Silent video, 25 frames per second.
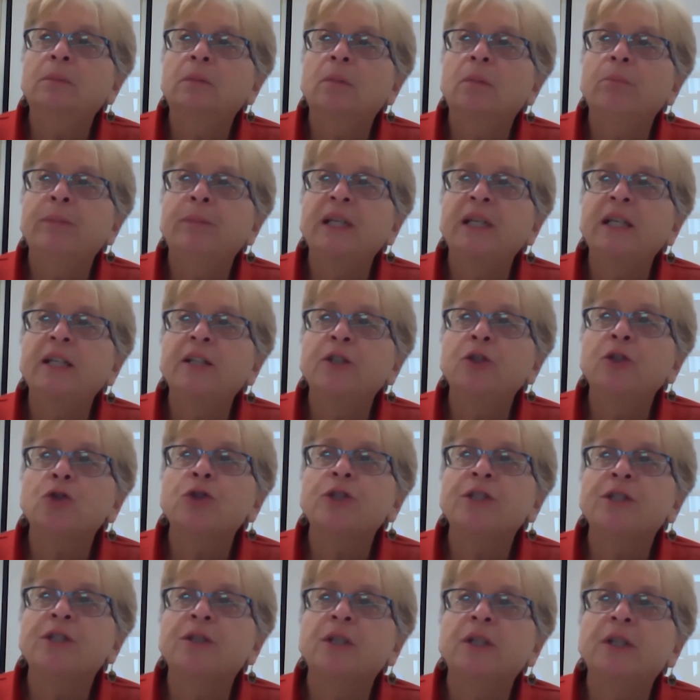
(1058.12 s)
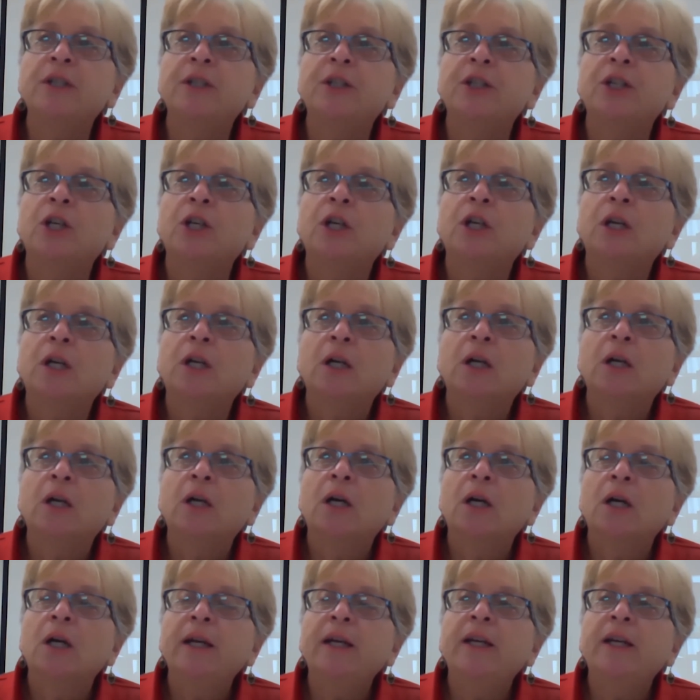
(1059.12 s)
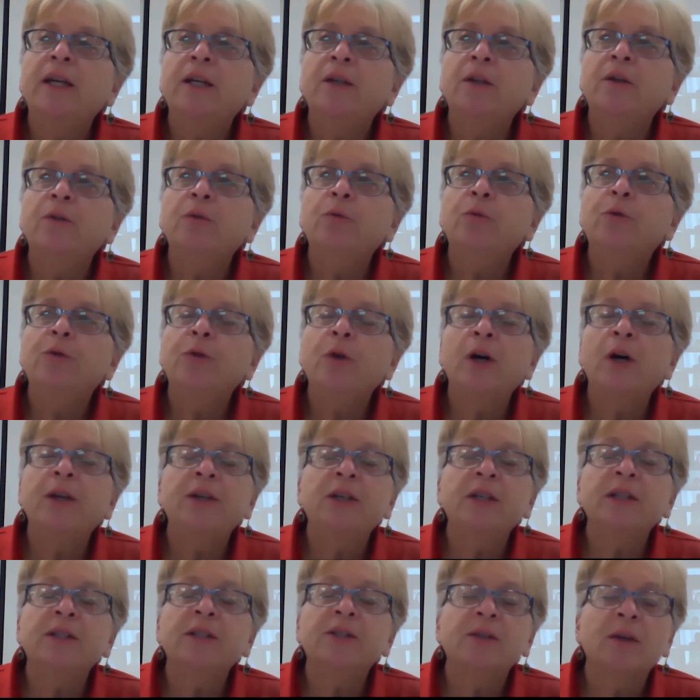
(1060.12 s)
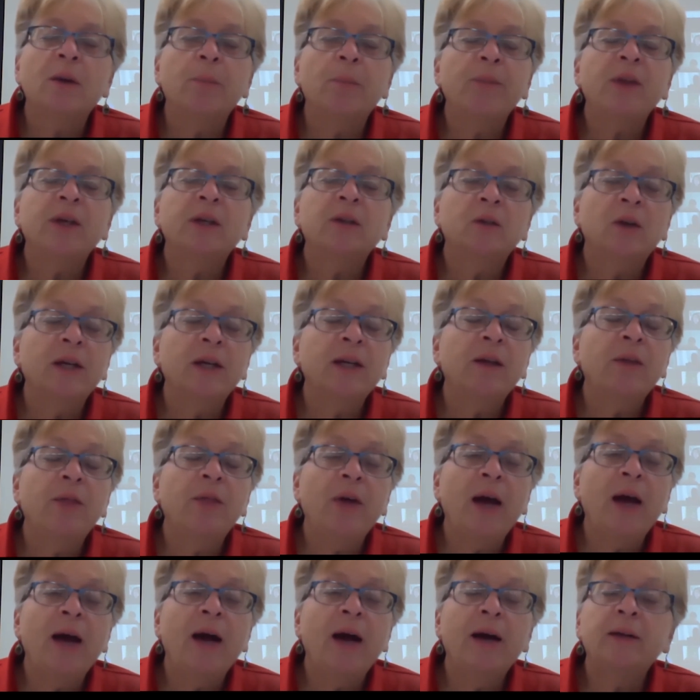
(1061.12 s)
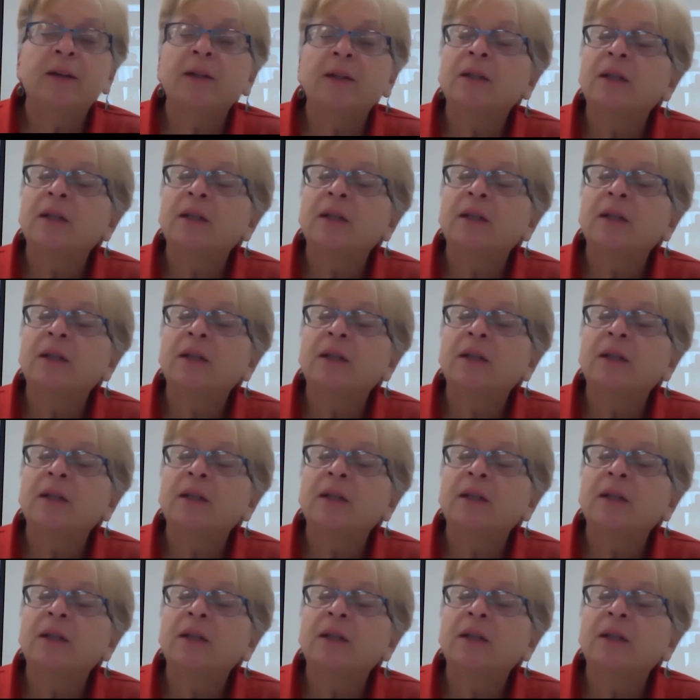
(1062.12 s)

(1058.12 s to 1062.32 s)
be interested in funding something like that.